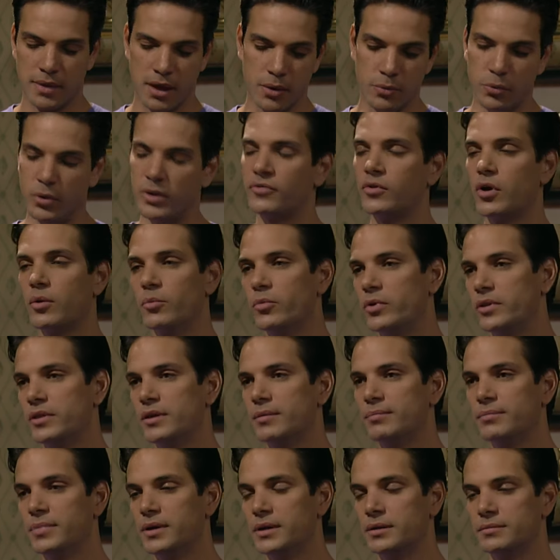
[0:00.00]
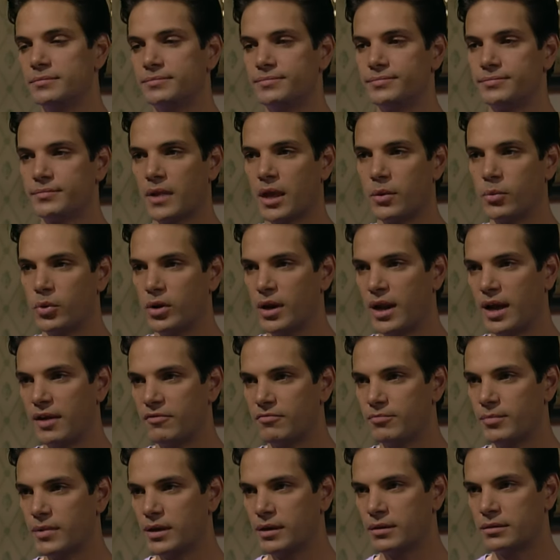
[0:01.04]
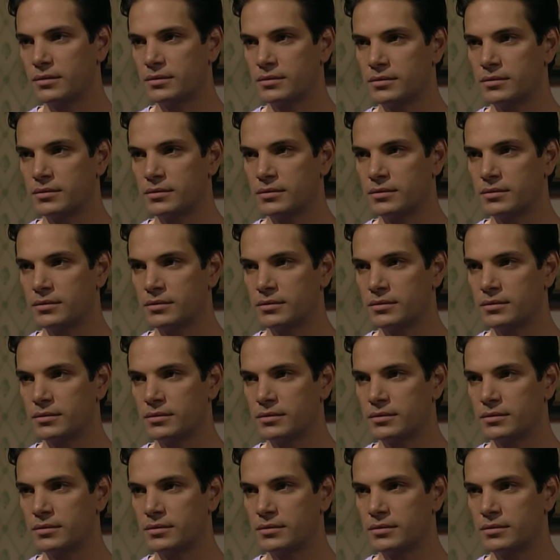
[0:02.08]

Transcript: I would have gone with him, but he wouldn't have me.